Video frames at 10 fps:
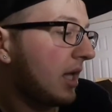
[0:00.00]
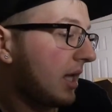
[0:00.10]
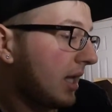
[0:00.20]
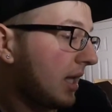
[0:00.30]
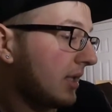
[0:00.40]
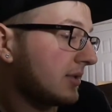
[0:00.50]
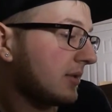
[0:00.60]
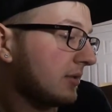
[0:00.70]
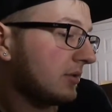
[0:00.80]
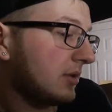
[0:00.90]

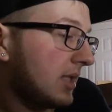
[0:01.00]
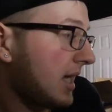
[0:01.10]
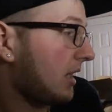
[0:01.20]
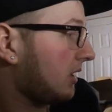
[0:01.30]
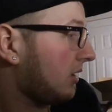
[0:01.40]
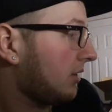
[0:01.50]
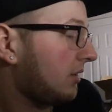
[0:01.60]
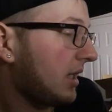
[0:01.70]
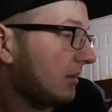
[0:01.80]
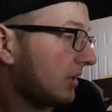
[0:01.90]
And yeah, other
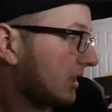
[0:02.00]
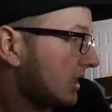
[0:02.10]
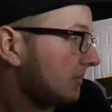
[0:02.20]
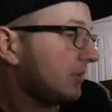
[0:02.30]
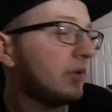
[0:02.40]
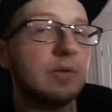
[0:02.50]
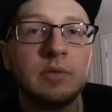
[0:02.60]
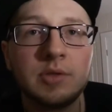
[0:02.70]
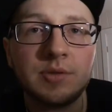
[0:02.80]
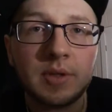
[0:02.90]
than that, I'm going to keep
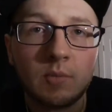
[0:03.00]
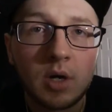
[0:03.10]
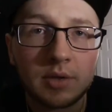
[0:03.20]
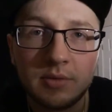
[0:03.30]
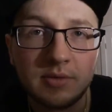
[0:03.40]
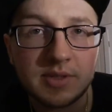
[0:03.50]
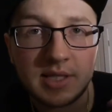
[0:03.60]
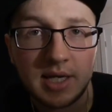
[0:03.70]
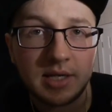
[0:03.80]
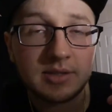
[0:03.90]
doing
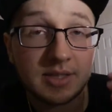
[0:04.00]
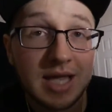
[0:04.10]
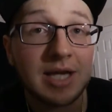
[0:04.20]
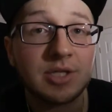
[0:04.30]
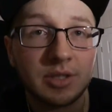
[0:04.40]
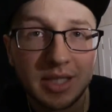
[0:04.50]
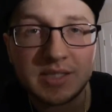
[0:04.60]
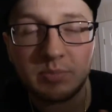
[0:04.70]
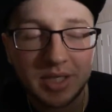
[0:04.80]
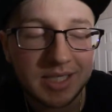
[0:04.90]
walkthroughs slash
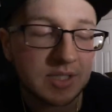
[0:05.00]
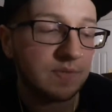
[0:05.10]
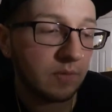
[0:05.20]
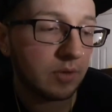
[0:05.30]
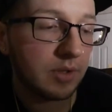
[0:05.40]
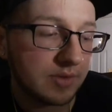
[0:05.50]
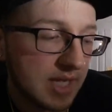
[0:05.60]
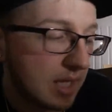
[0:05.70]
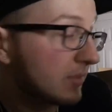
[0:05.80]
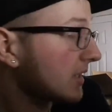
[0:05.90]
let's plays for those
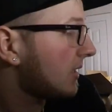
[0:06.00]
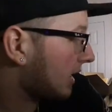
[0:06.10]
games,